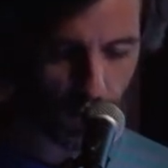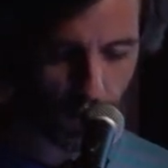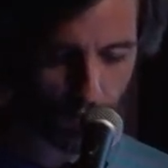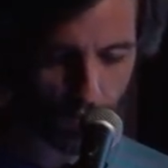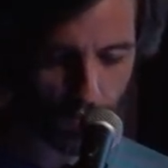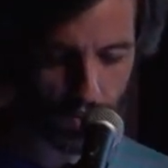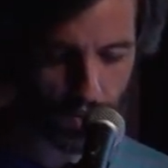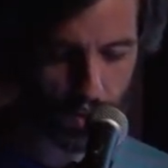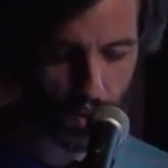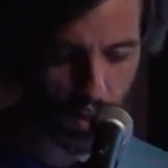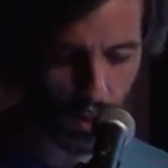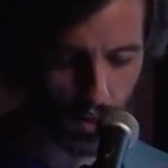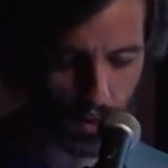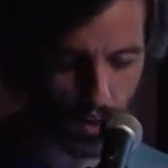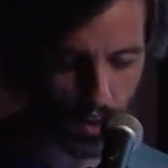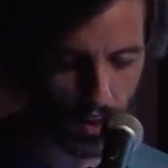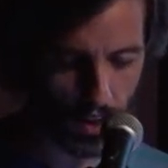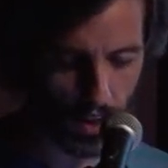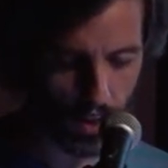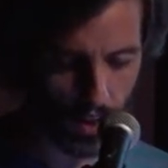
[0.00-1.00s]
keeps
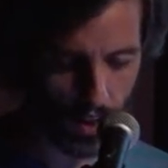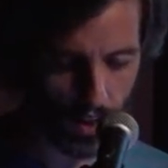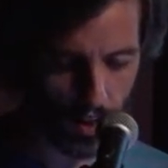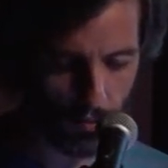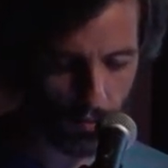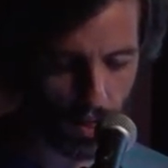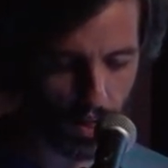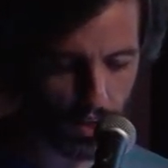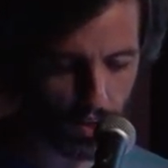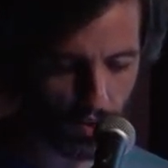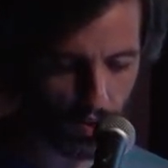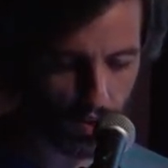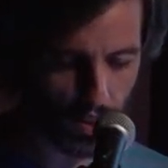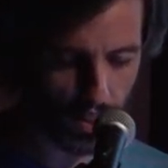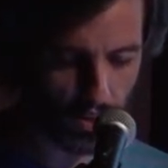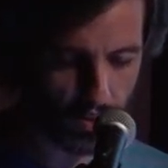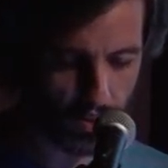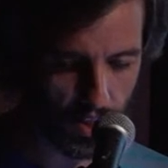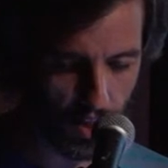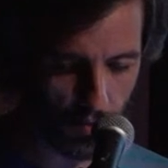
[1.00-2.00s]
yelling, and Americo
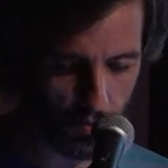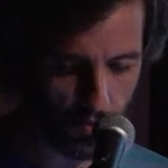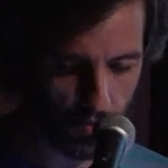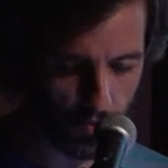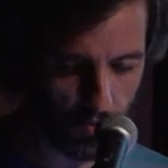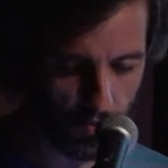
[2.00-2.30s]
gets up.